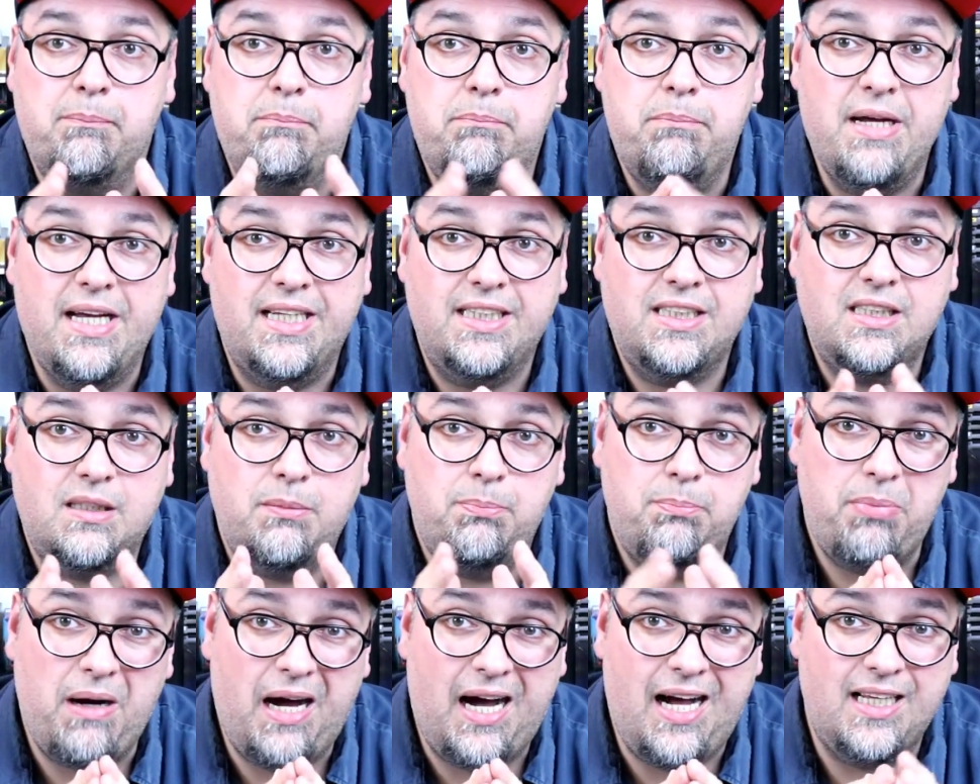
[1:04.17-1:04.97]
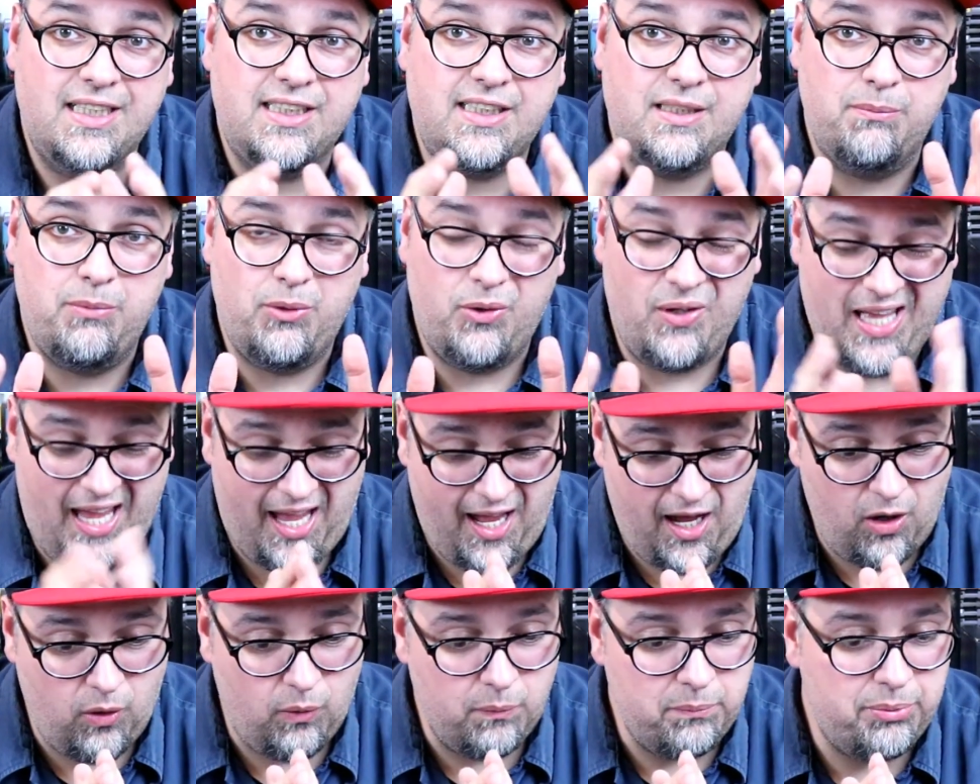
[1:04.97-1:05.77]
the best possible
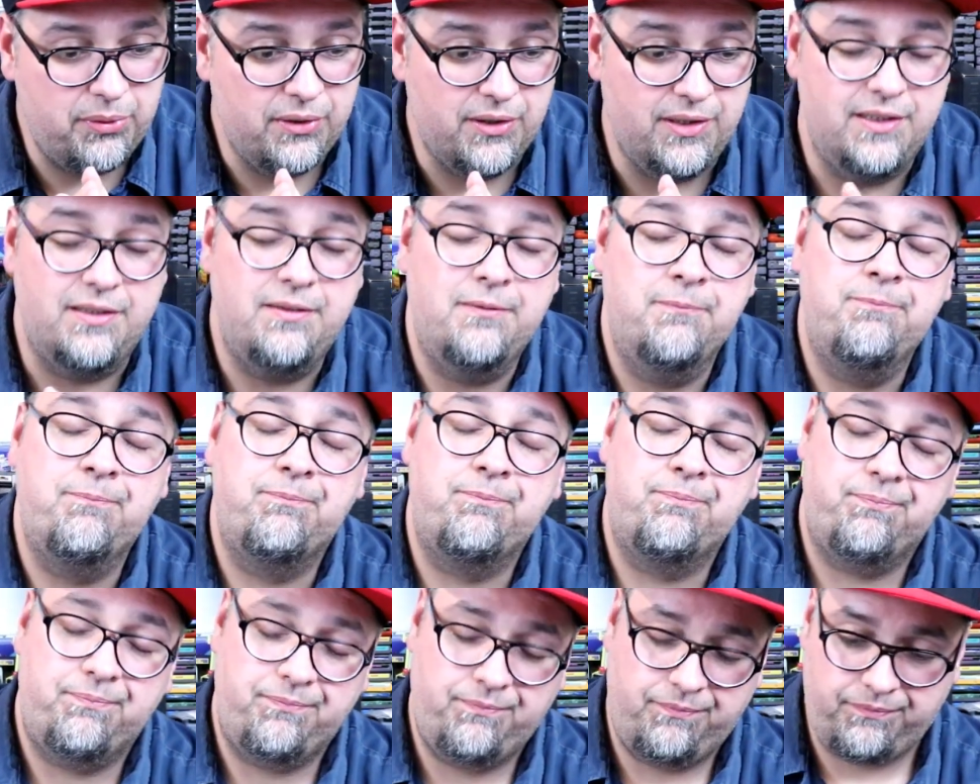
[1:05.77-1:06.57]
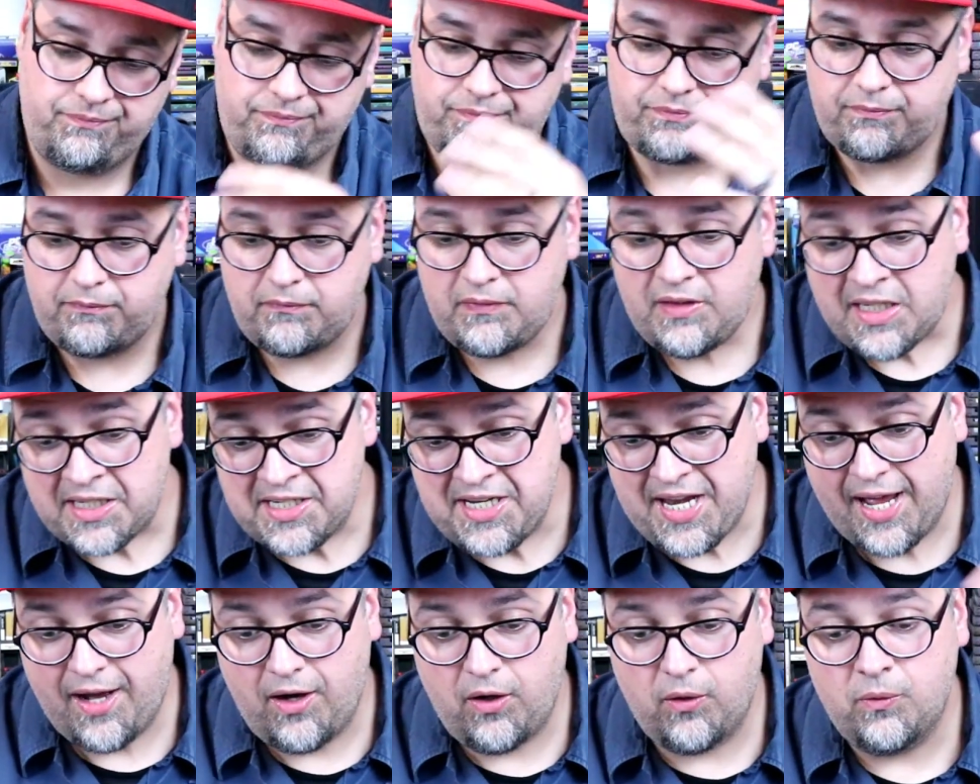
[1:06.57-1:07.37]
output.
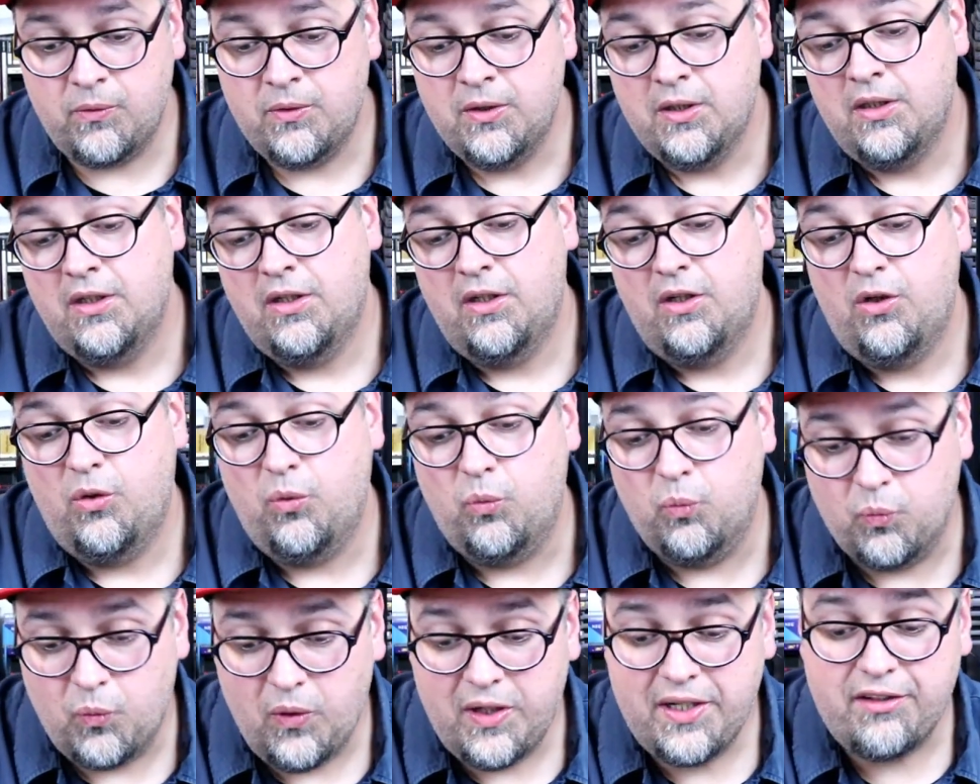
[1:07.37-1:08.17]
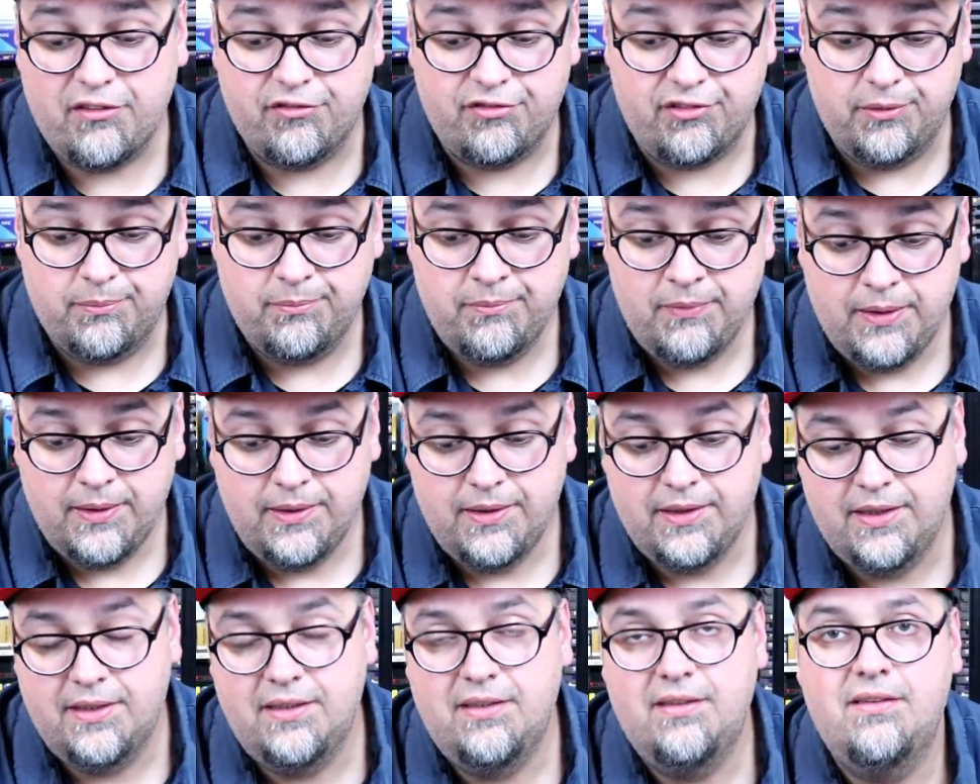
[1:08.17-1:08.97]
Now, one of them,
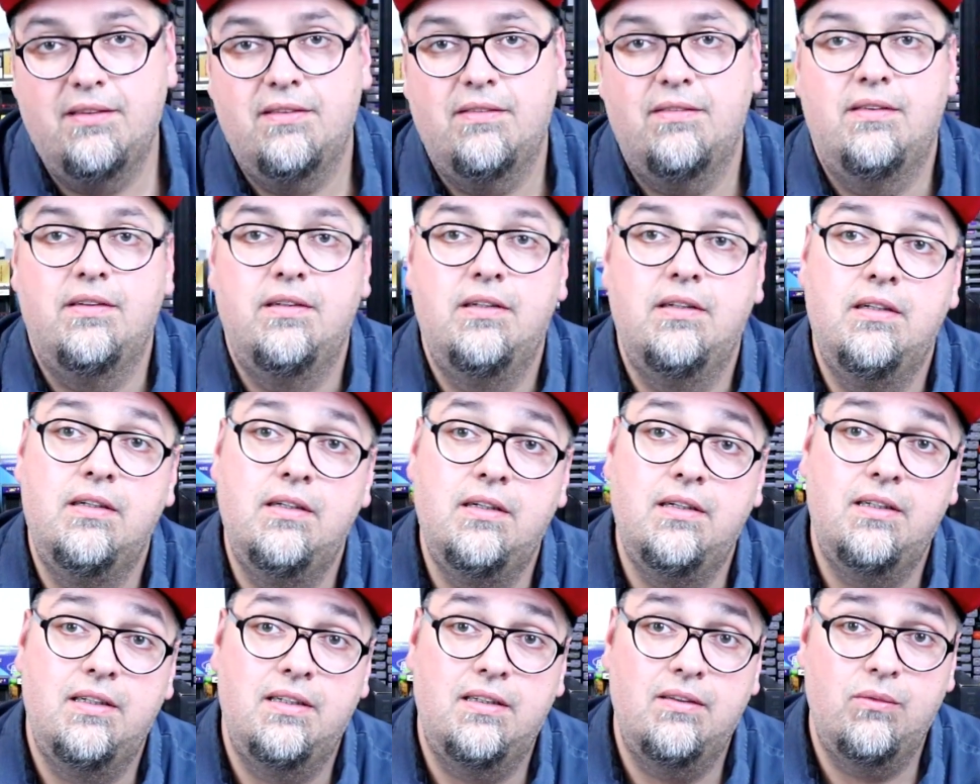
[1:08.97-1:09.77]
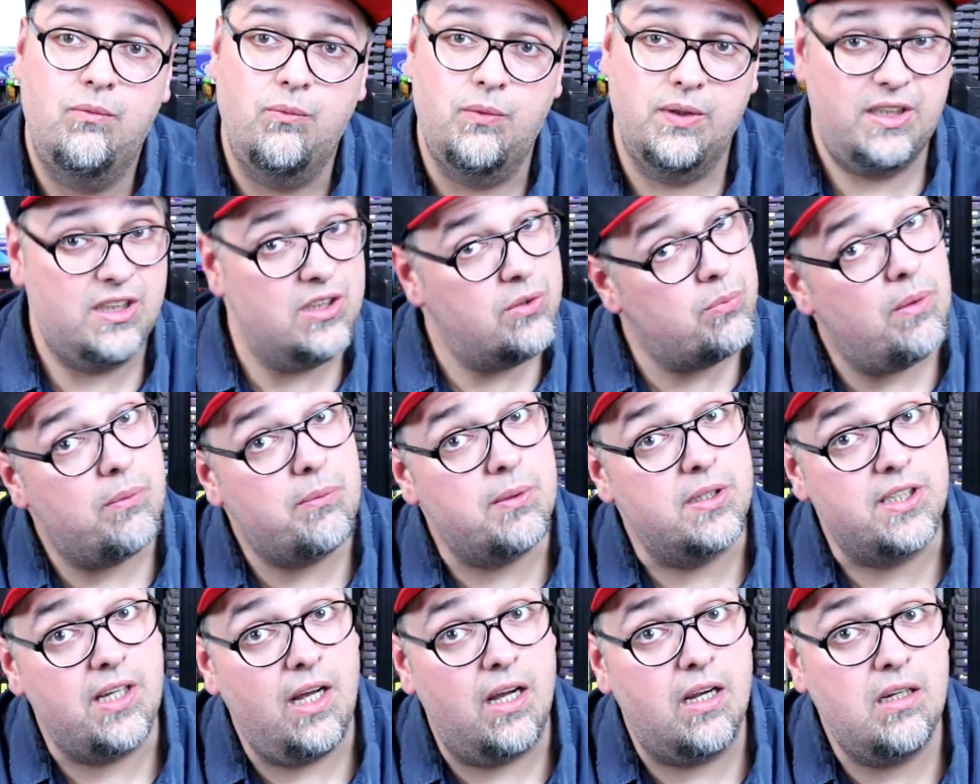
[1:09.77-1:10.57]
which is
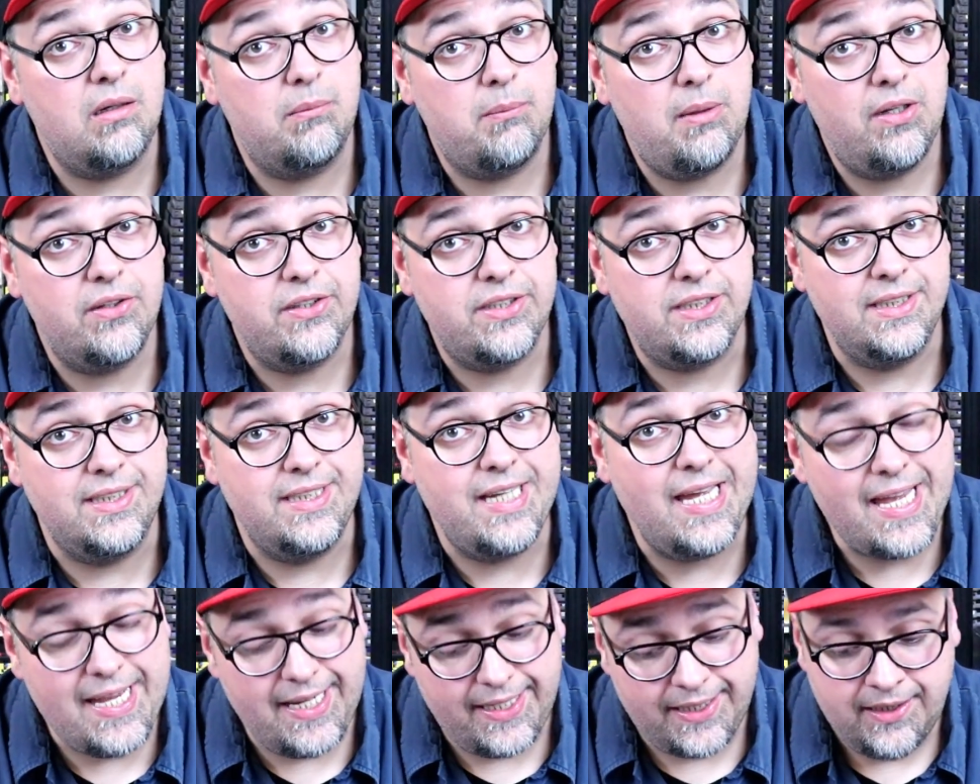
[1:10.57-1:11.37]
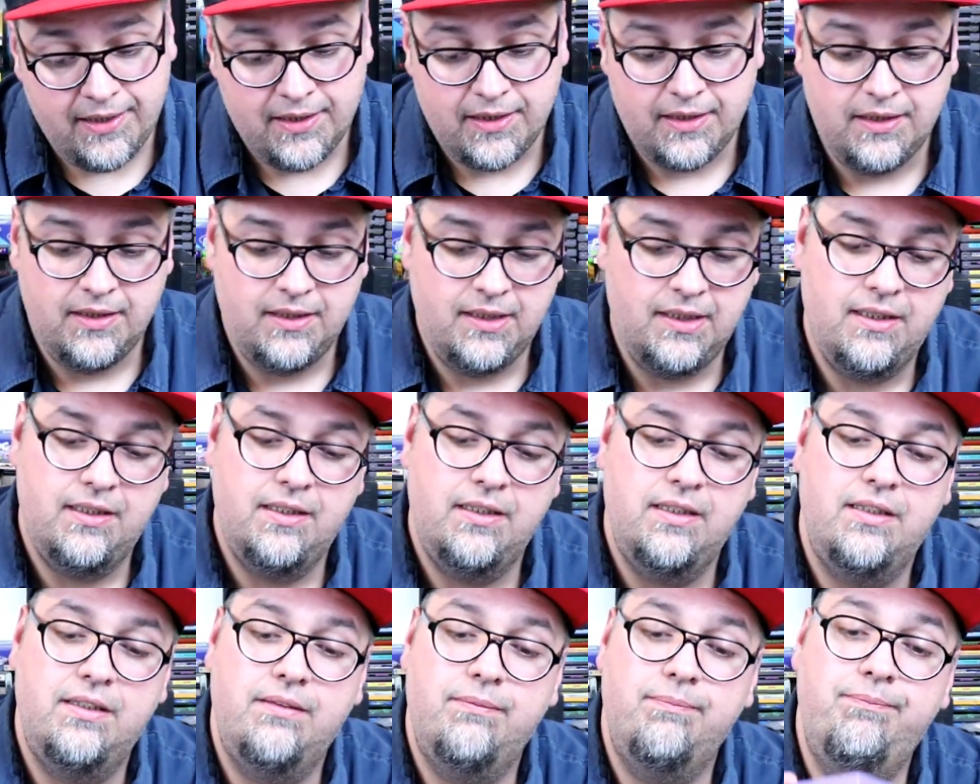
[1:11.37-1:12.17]
what we're talking about today,
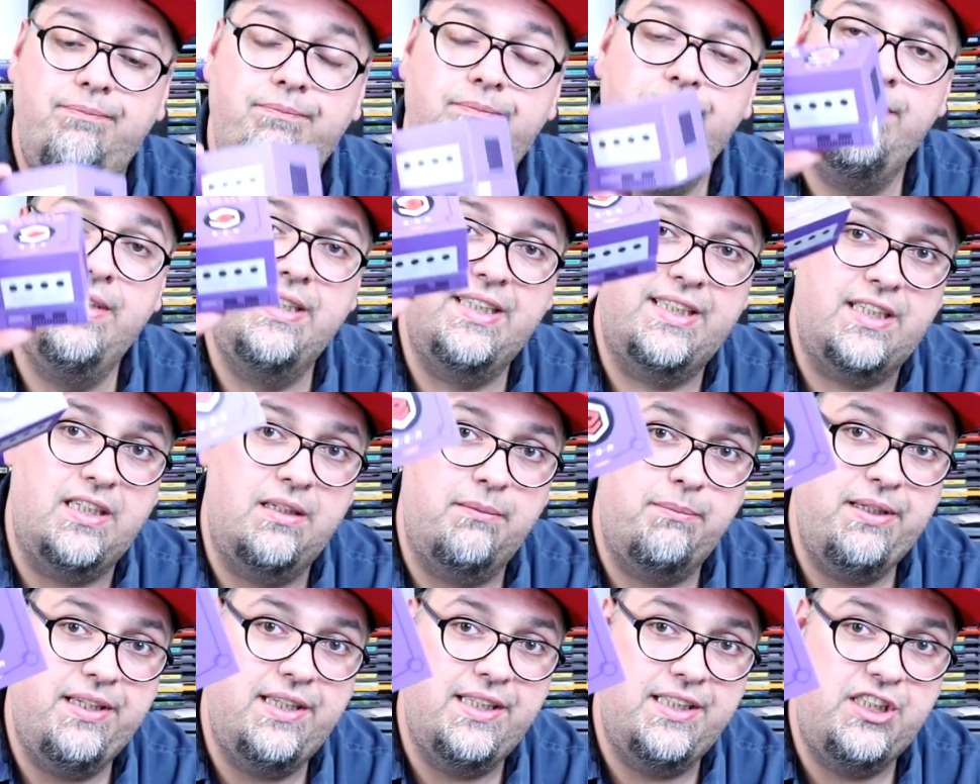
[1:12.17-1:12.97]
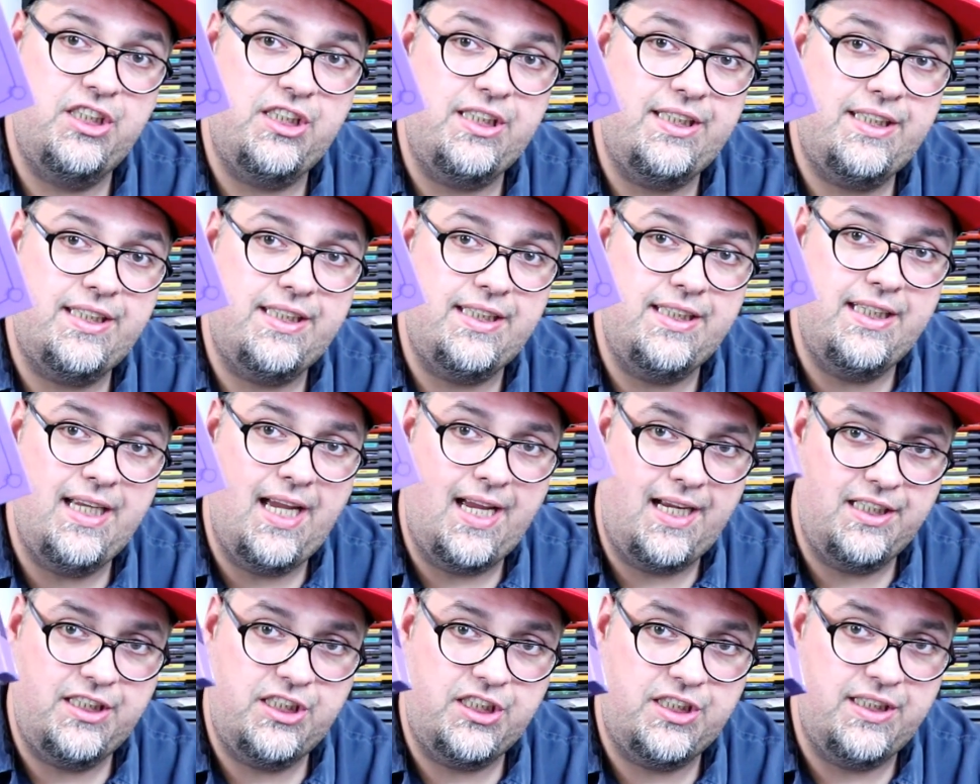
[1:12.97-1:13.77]
is going to be the
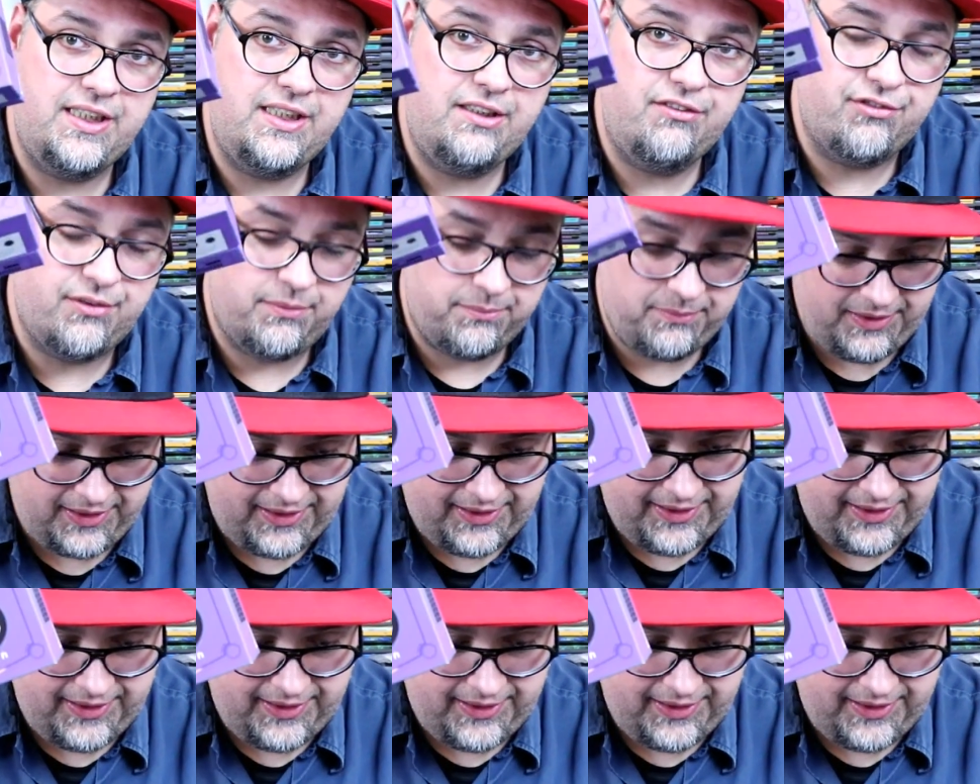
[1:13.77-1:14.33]
GCHD from